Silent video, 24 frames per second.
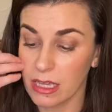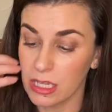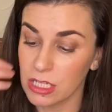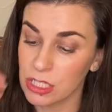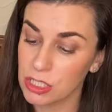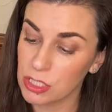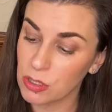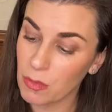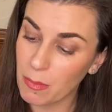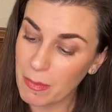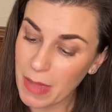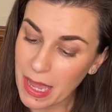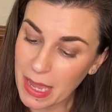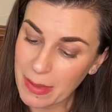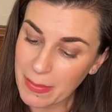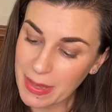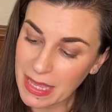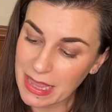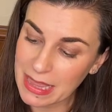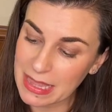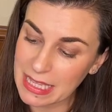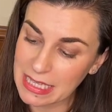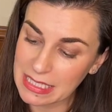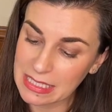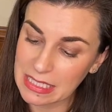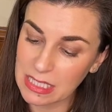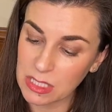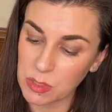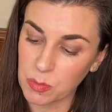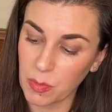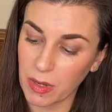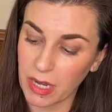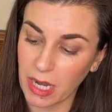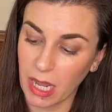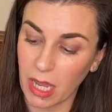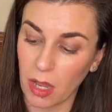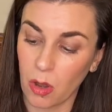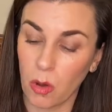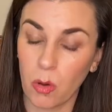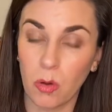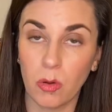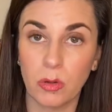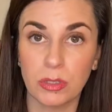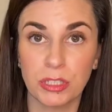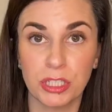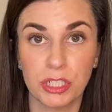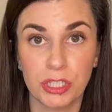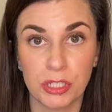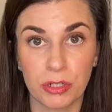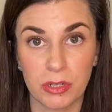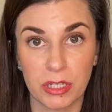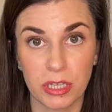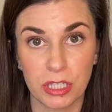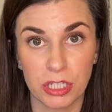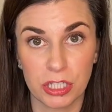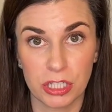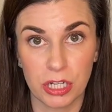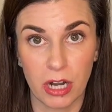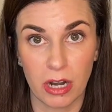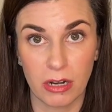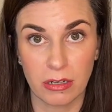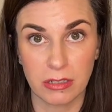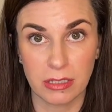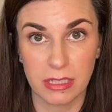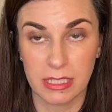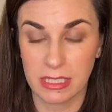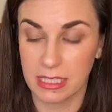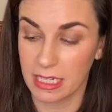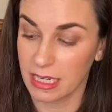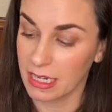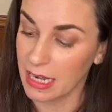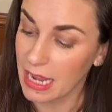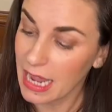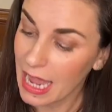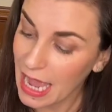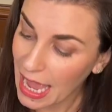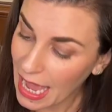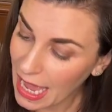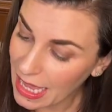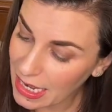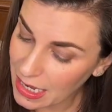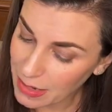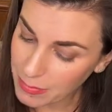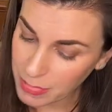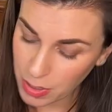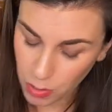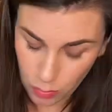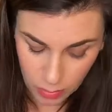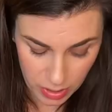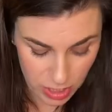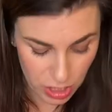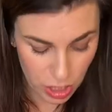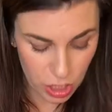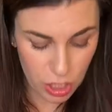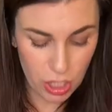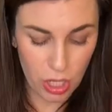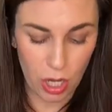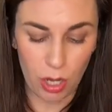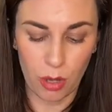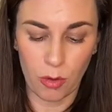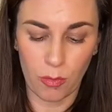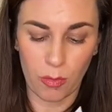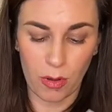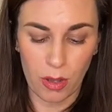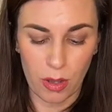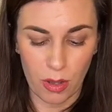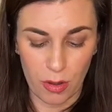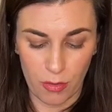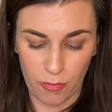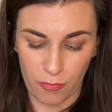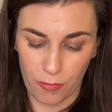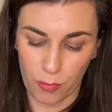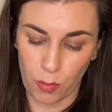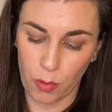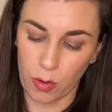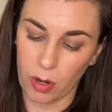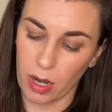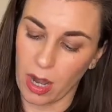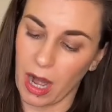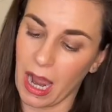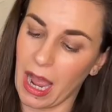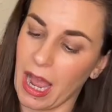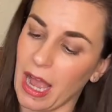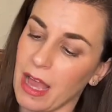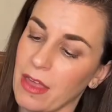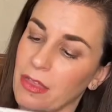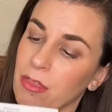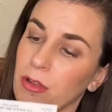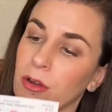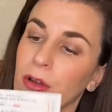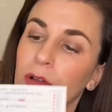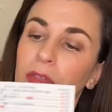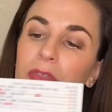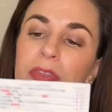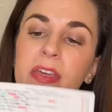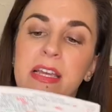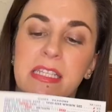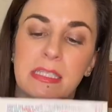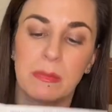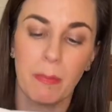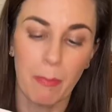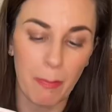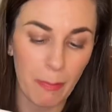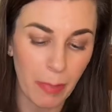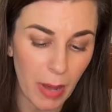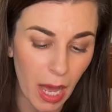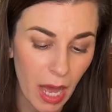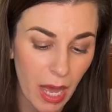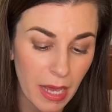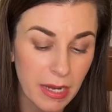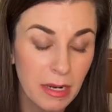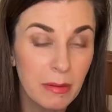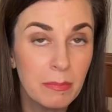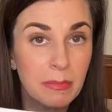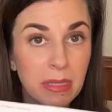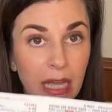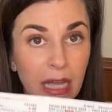So maybe this is what I hold during the Charleston, and I'm going to go for either this bottom